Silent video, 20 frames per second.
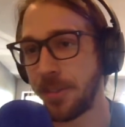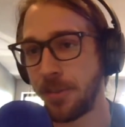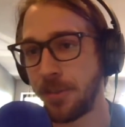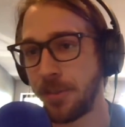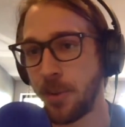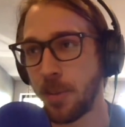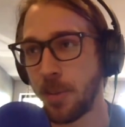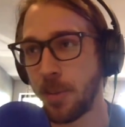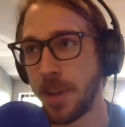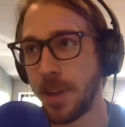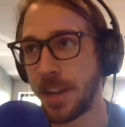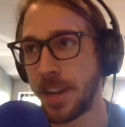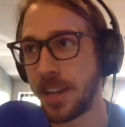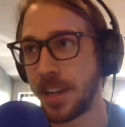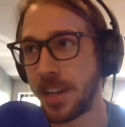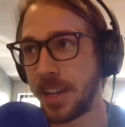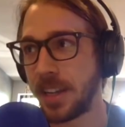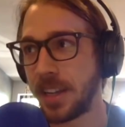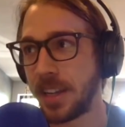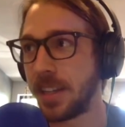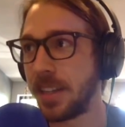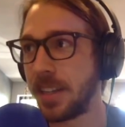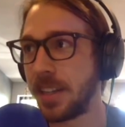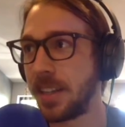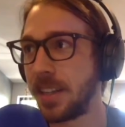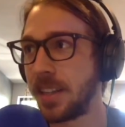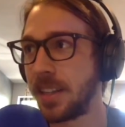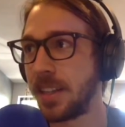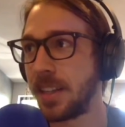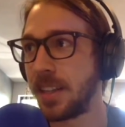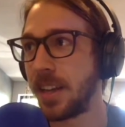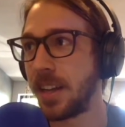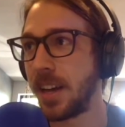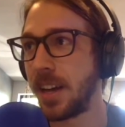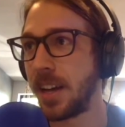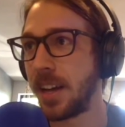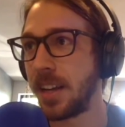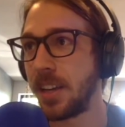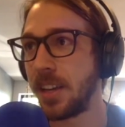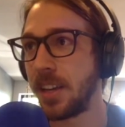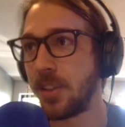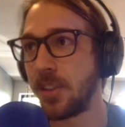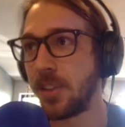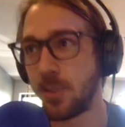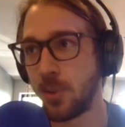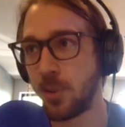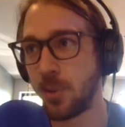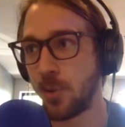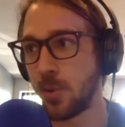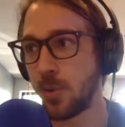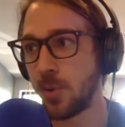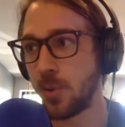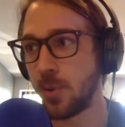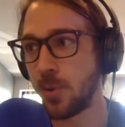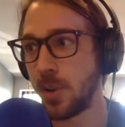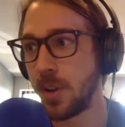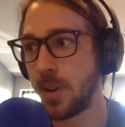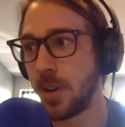for making ETH2